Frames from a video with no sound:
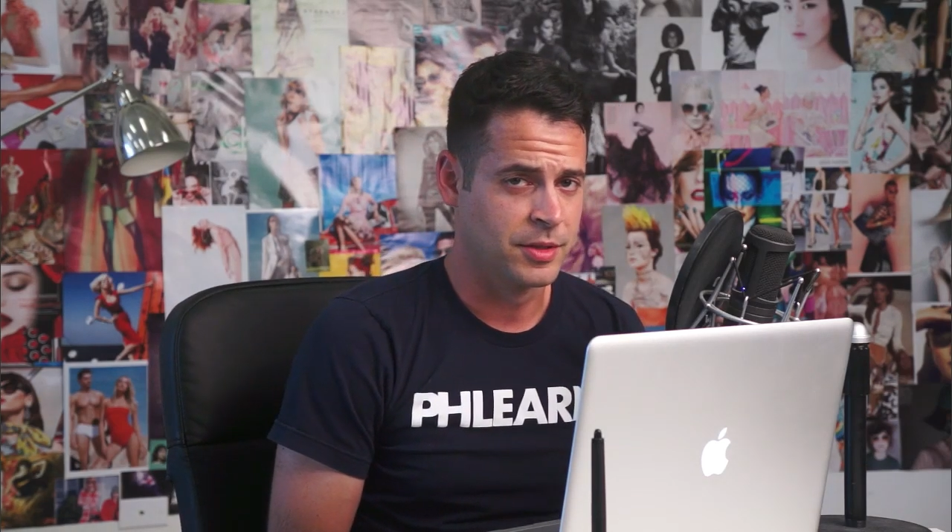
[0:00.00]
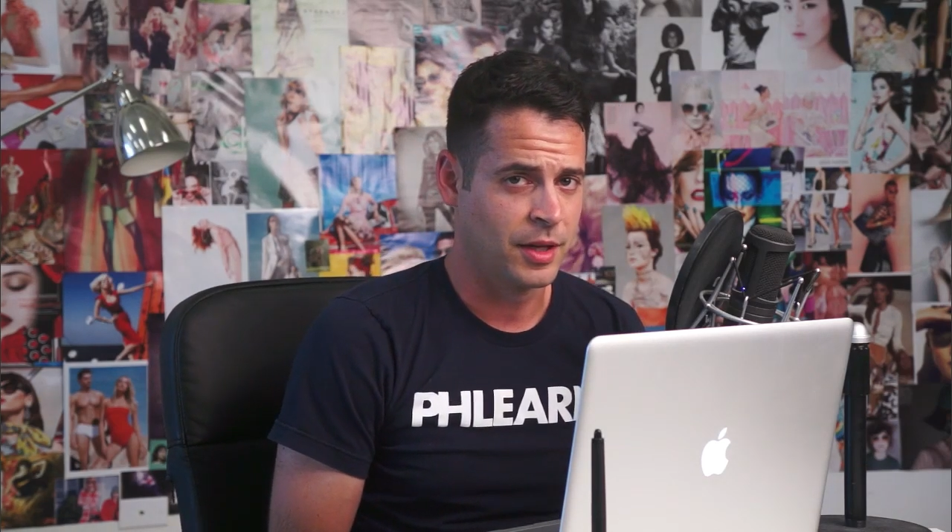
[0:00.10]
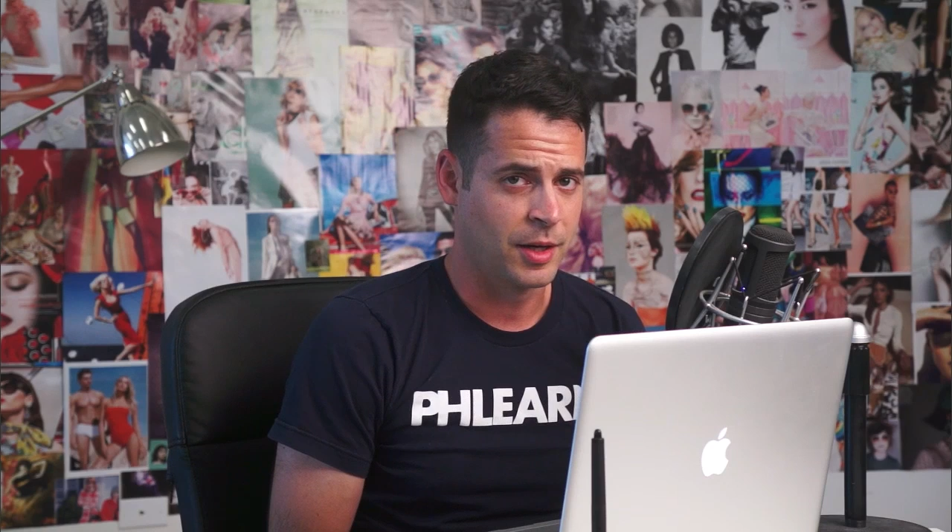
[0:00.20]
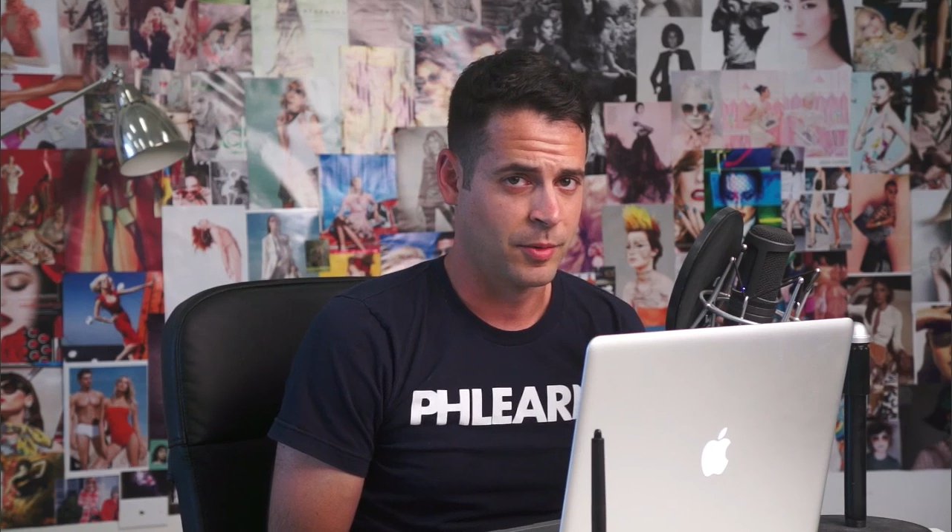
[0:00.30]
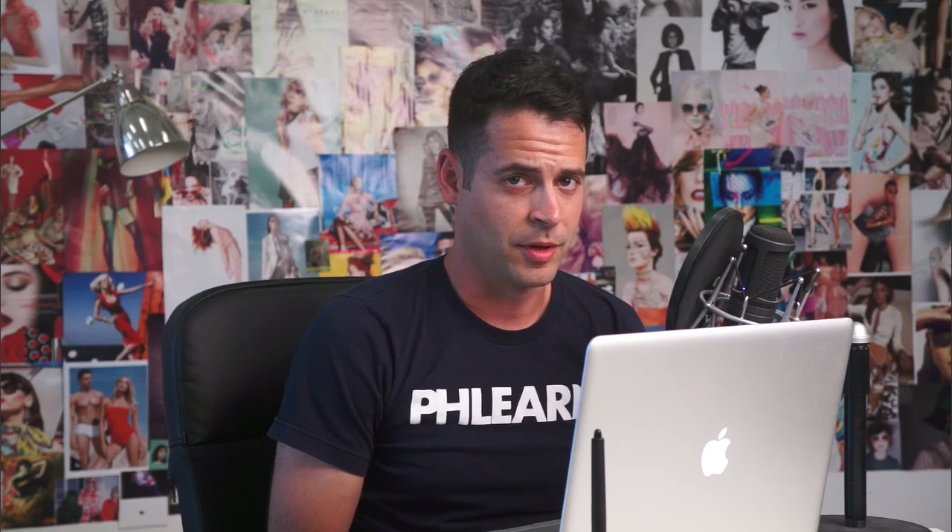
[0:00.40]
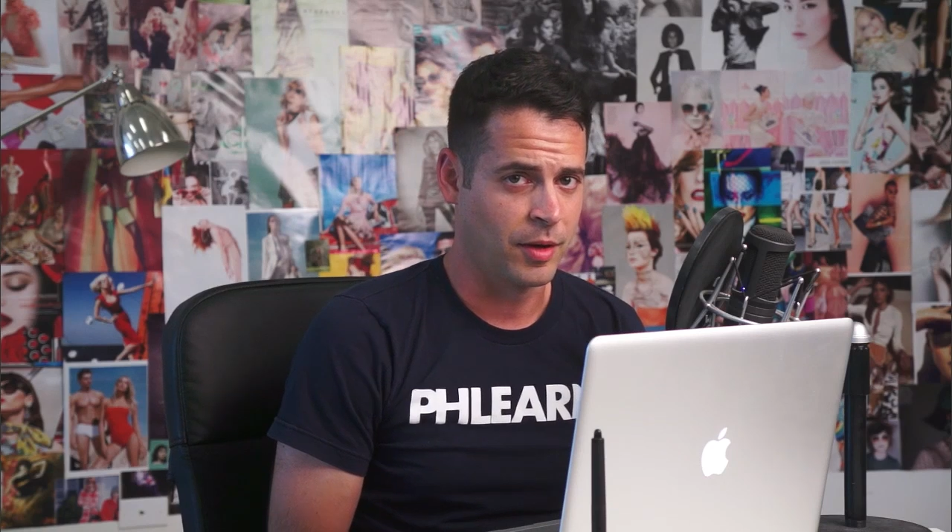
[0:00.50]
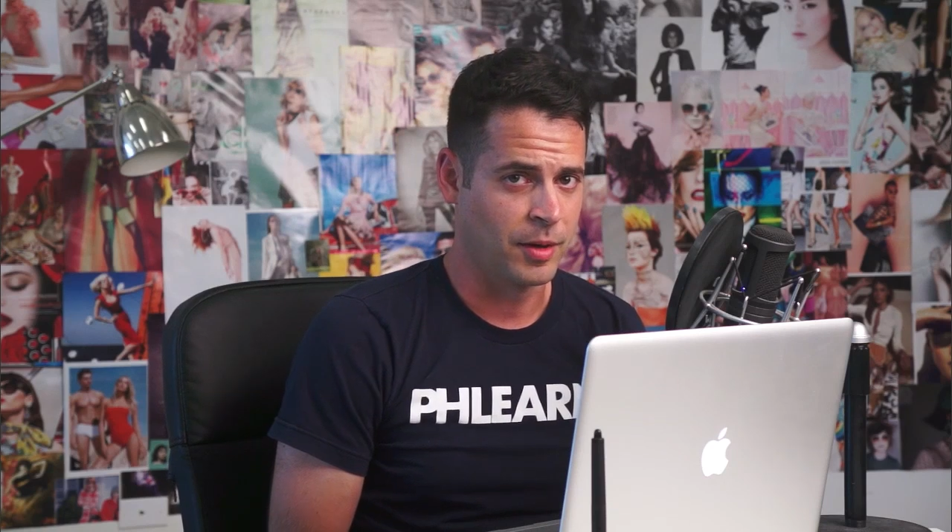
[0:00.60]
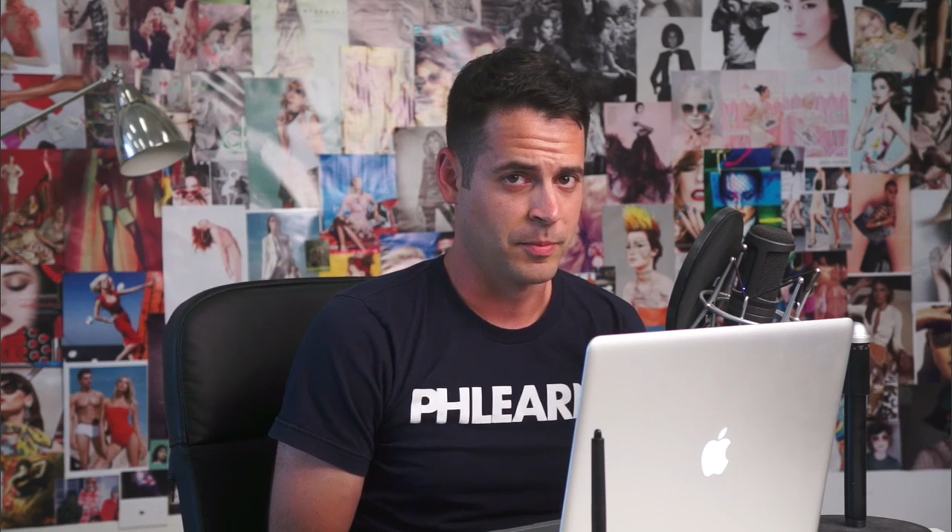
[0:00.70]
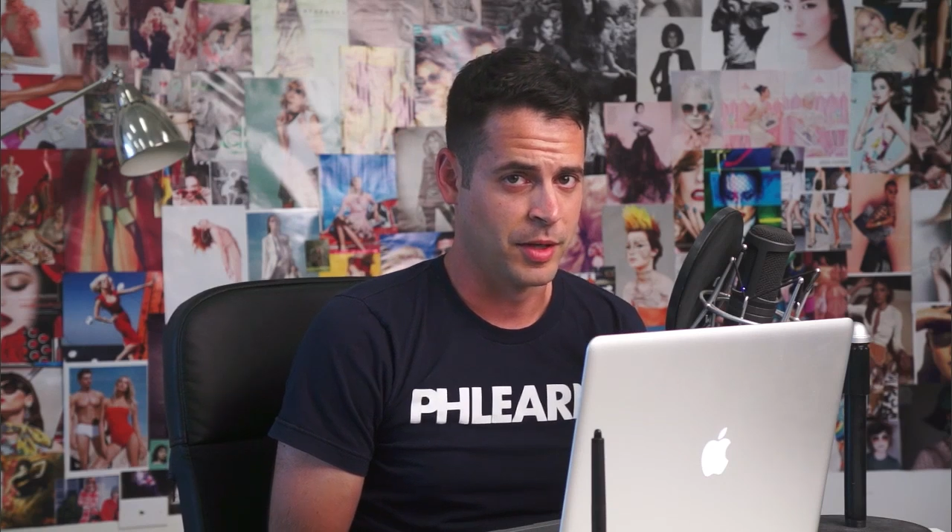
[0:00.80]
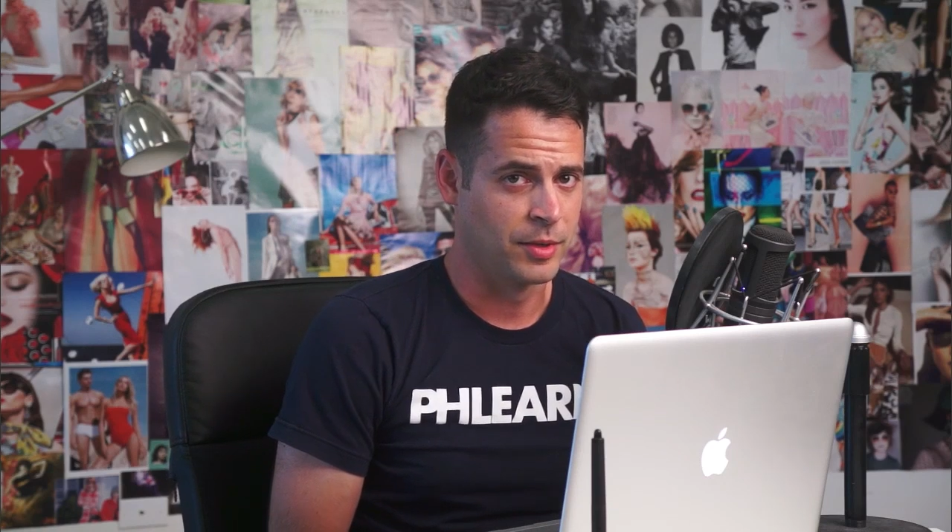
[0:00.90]
chatting with
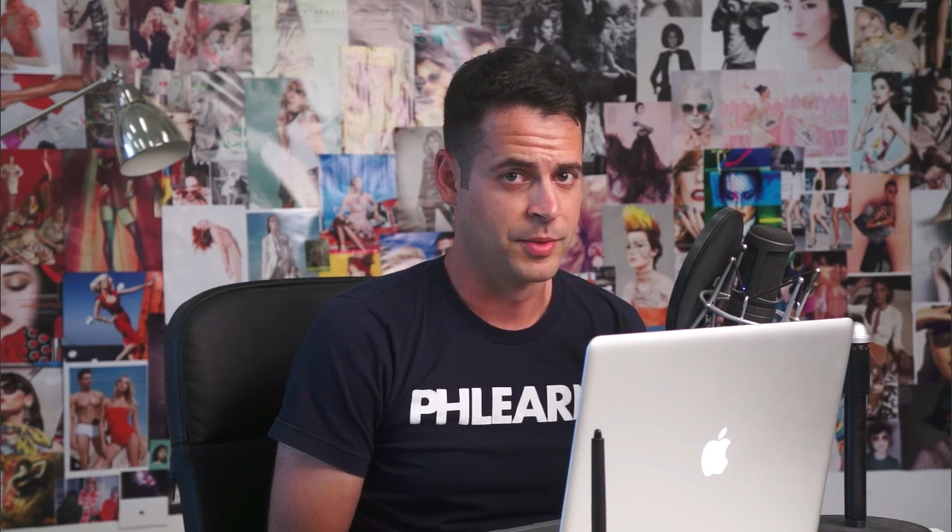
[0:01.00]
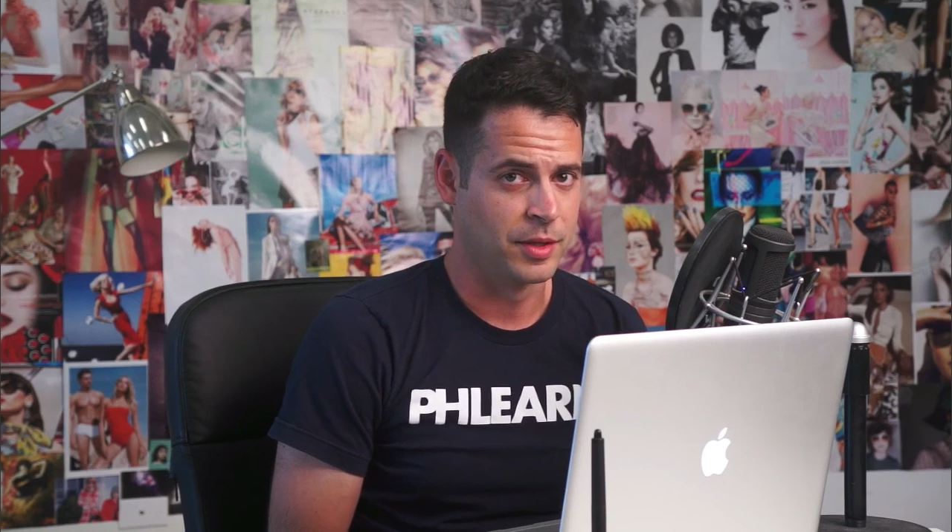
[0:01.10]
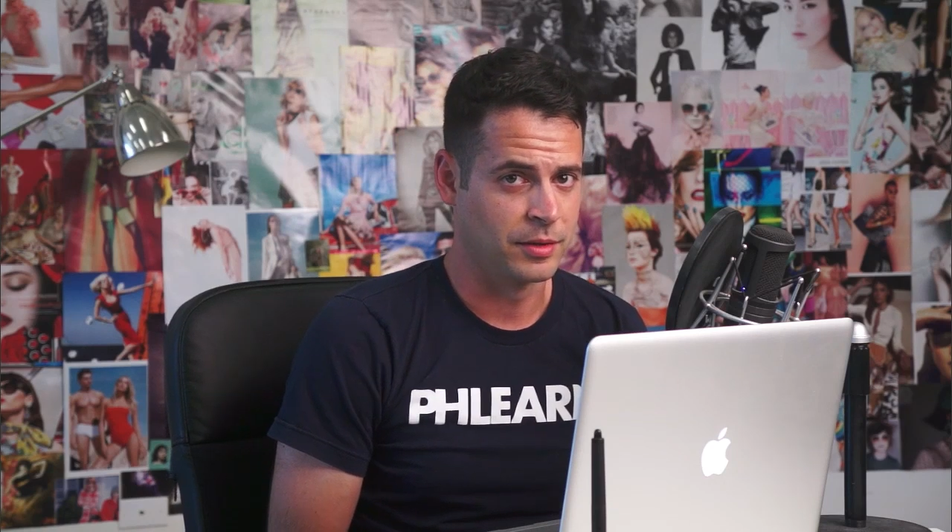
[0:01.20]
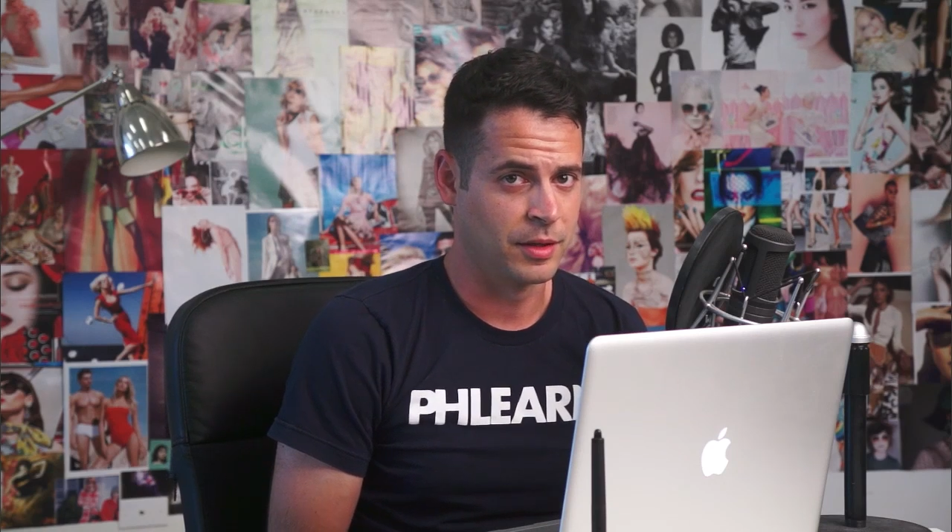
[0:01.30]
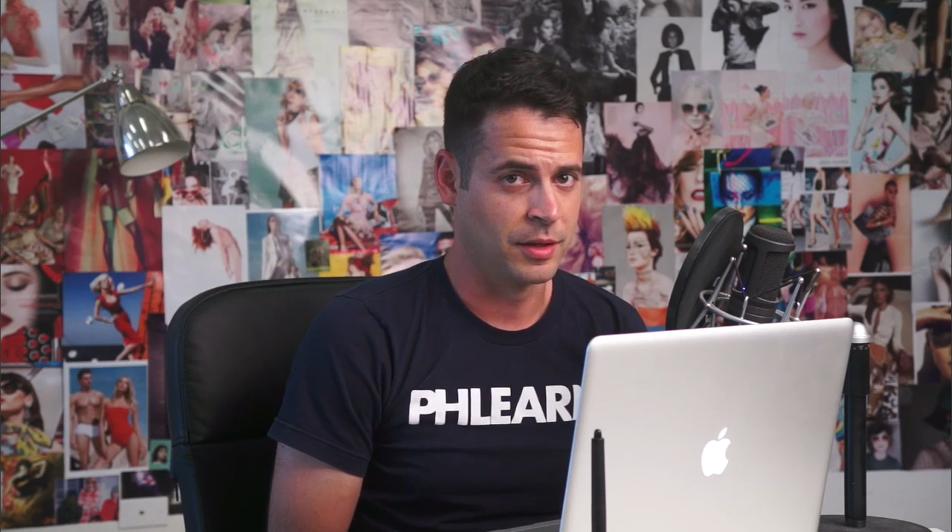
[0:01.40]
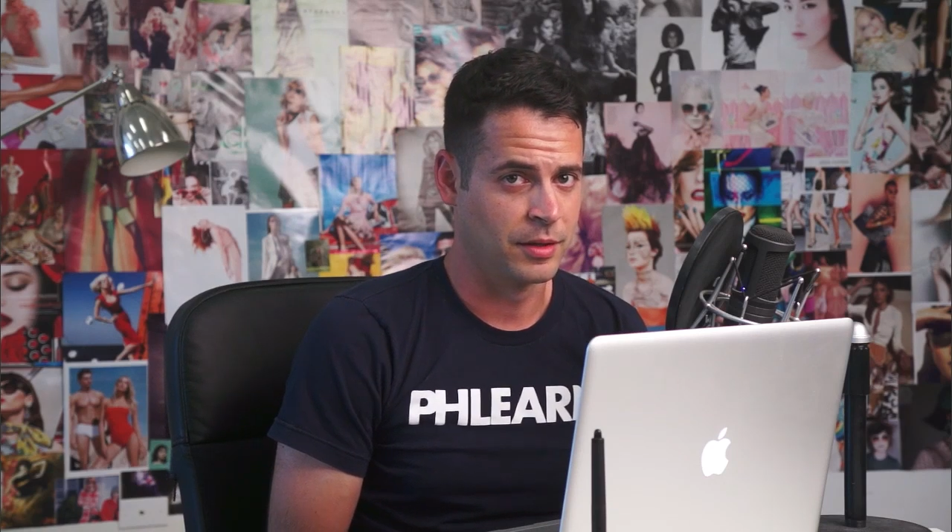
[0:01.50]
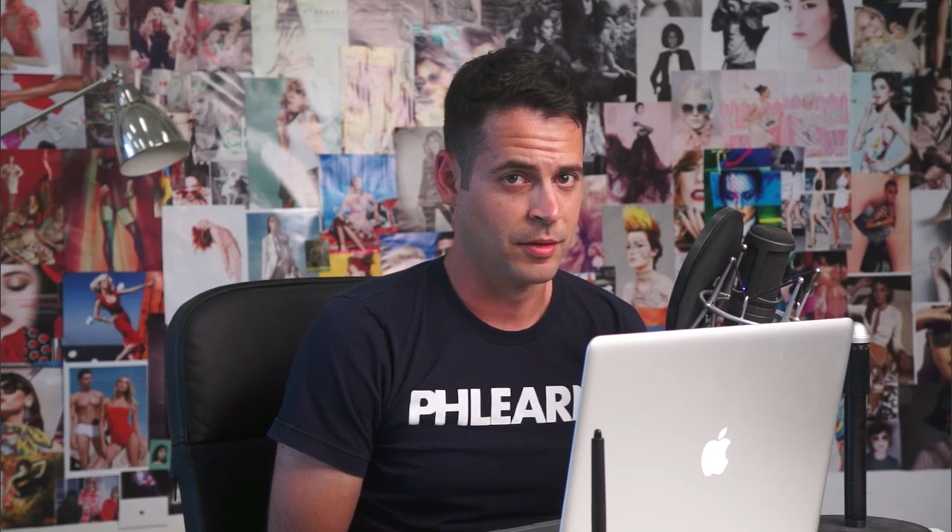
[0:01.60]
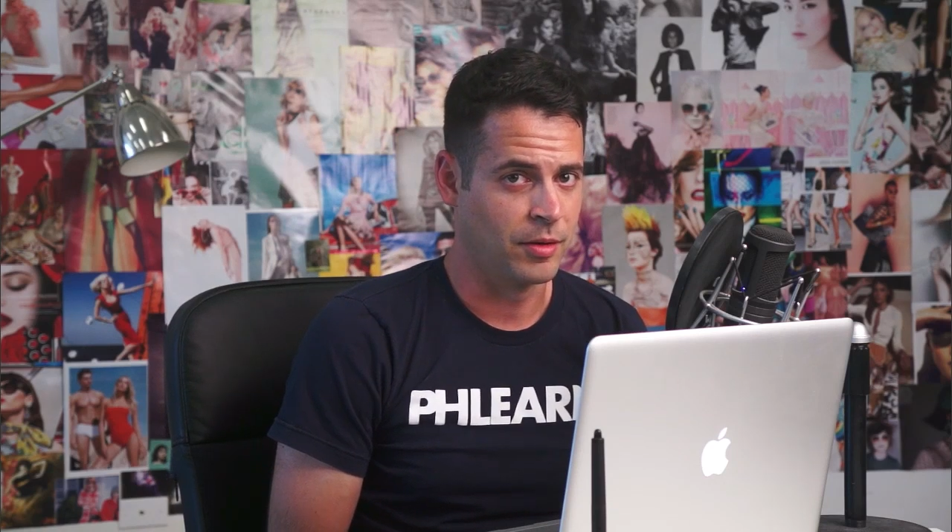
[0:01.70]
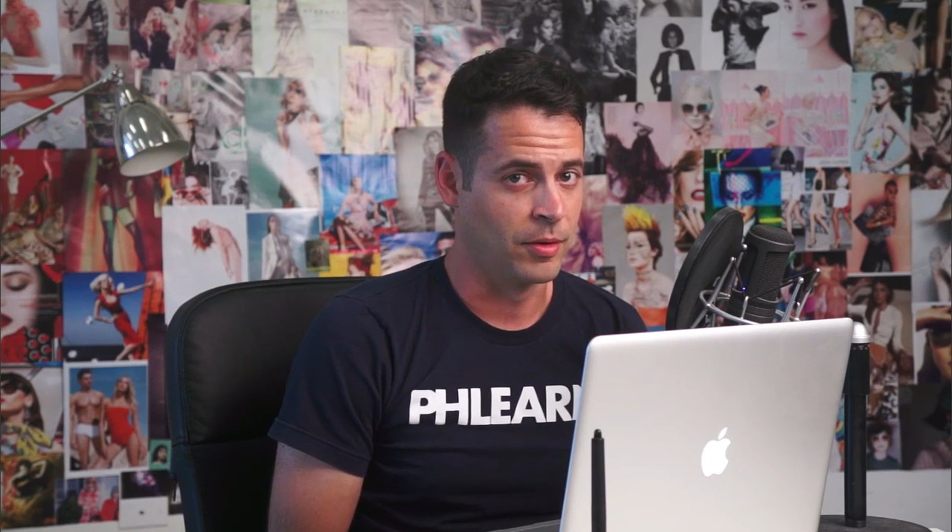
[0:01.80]
hot babes online